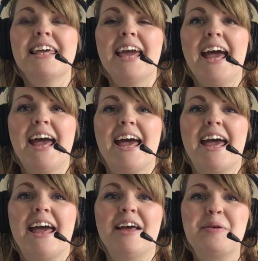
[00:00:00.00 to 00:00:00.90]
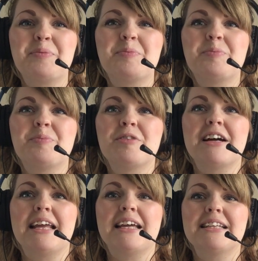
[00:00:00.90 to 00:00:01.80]
Care.
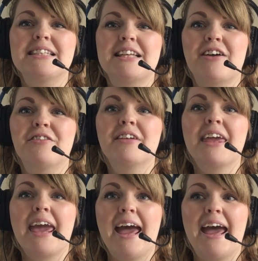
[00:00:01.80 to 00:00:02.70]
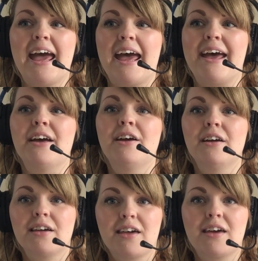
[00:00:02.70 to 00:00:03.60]
Brilliant stuff. Care.
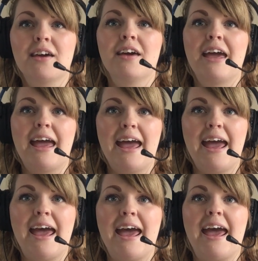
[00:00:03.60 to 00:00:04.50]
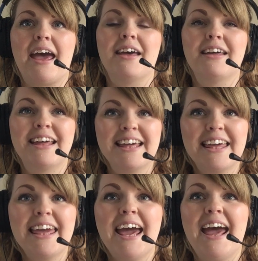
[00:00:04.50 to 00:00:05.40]
K, air.
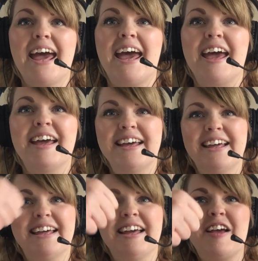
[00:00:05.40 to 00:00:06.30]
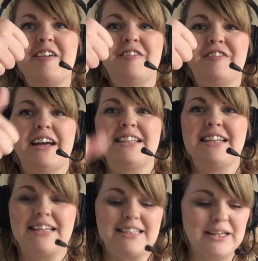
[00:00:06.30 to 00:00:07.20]
Care.
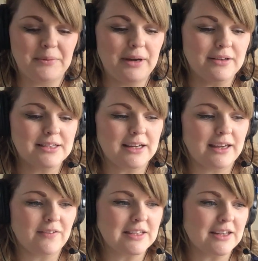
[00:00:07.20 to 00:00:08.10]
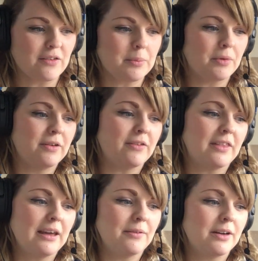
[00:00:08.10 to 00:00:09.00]
Fantastic. Well done. Give yourself a point for
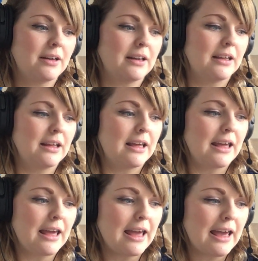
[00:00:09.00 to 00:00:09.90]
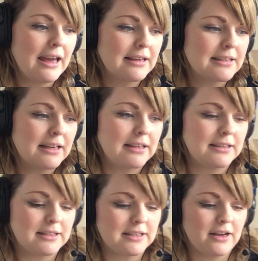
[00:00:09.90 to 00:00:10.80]
that one.
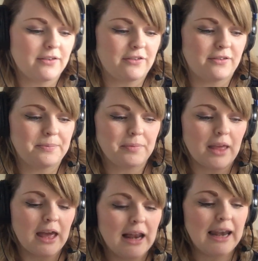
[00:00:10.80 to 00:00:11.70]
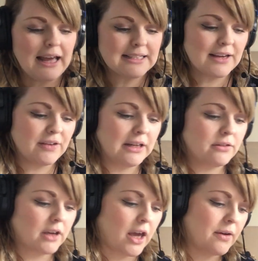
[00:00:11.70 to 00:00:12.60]
Excellent stuff. Let's have a little
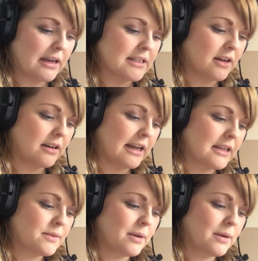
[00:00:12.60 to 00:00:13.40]
go at our next